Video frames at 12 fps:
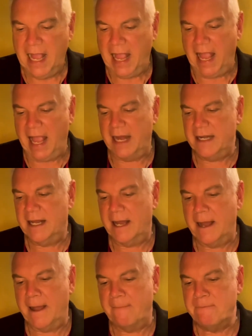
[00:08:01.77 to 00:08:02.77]
And
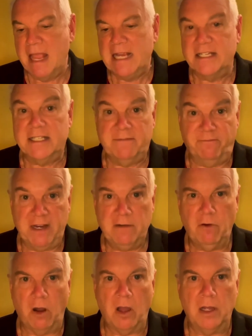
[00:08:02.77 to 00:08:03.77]

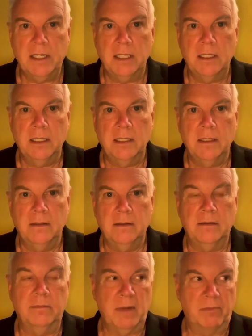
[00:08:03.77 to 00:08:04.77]
Finrod,
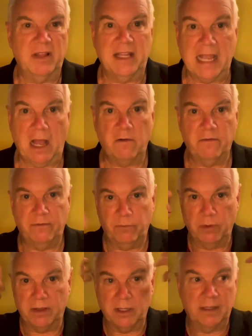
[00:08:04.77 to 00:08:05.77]
remember the elf
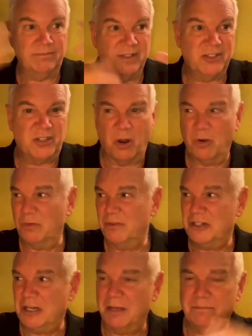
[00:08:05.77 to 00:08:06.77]
with the stone
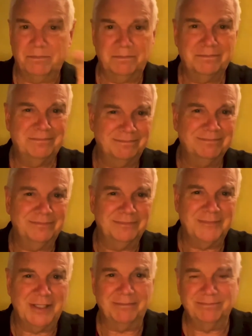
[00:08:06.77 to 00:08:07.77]
ship?
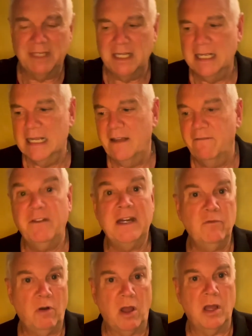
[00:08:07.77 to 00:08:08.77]
No.
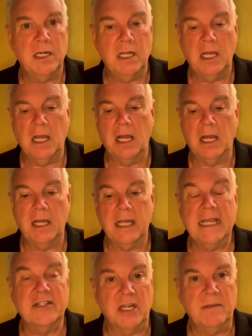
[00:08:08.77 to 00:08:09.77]
Finrod
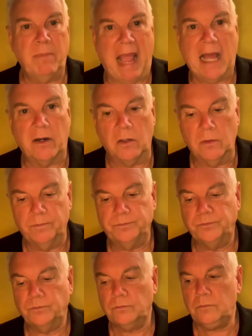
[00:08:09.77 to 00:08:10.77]
is in battle,
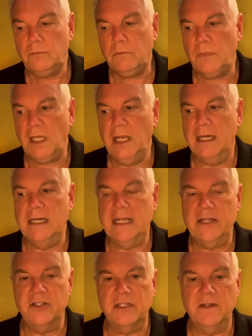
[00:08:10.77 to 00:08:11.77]
and he
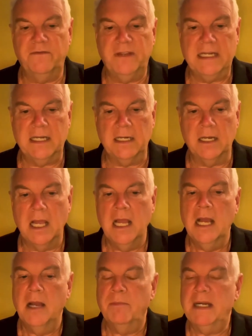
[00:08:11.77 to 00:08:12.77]
is defeated,
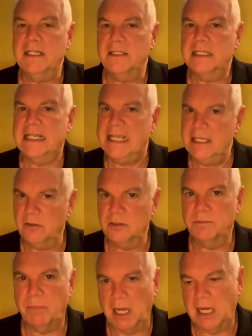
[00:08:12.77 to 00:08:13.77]
but he's
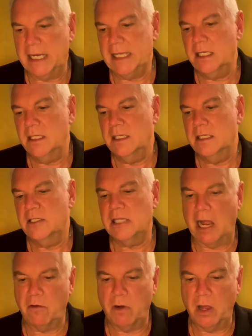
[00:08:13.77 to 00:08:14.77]
killed by
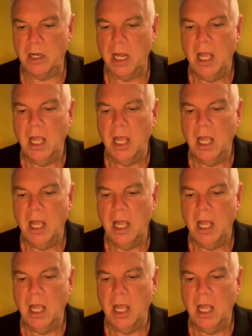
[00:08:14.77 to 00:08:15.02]
Sauron.